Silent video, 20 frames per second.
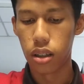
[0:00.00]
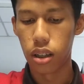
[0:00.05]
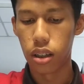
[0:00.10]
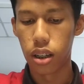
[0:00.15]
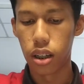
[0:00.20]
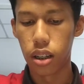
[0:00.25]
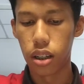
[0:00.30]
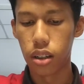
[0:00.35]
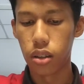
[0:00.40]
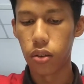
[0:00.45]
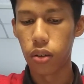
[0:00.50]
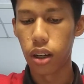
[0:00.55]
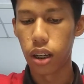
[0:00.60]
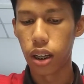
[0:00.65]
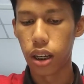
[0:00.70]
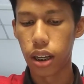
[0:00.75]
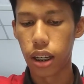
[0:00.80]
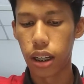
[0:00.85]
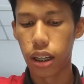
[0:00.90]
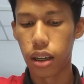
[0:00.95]
akan
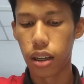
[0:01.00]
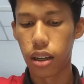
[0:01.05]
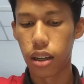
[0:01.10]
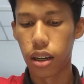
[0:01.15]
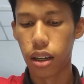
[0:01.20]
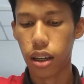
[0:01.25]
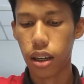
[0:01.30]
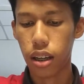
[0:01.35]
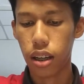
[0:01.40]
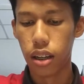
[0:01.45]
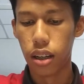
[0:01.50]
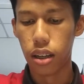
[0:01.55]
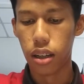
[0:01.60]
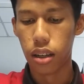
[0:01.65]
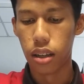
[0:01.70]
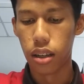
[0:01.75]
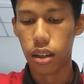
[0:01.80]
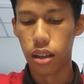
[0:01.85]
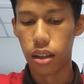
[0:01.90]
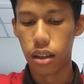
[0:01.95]
ditolakkan dengan
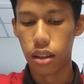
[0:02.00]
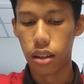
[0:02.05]
the